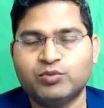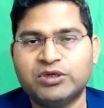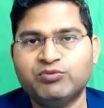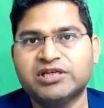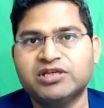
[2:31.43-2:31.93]

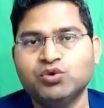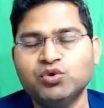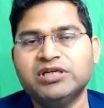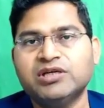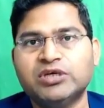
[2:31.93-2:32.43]
When we say
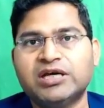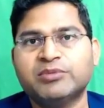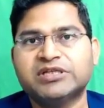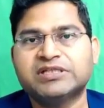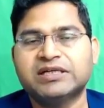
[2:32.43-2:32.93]
union, we are
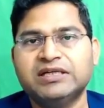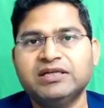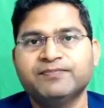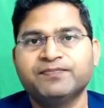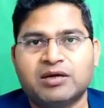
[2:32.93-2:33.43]

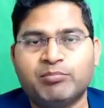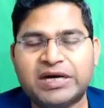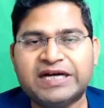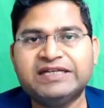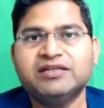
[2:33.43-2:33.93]
basically
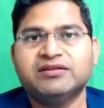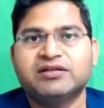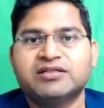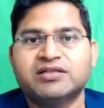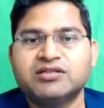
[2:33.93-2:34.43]
combining the
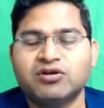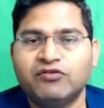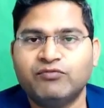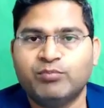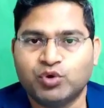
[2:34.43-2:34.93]
results
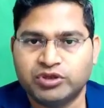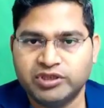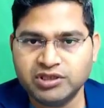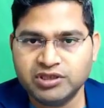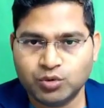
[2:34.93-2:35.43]
of both
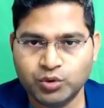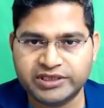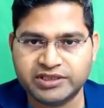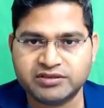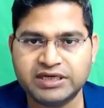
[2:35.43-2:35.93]
the
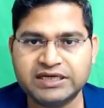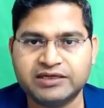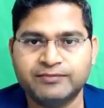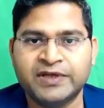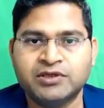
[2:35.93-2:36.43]
queries, right?